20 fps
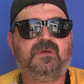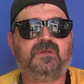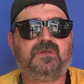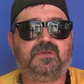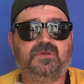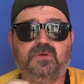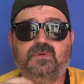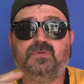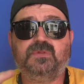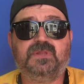
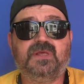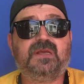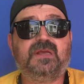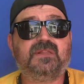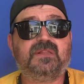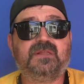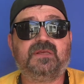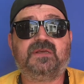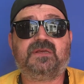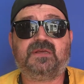you
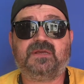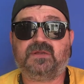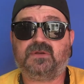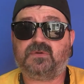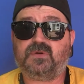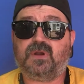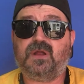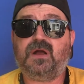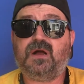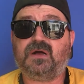legally can
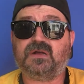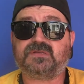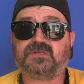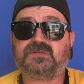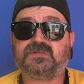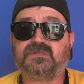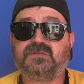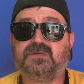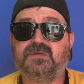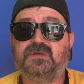
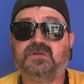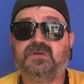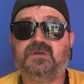cross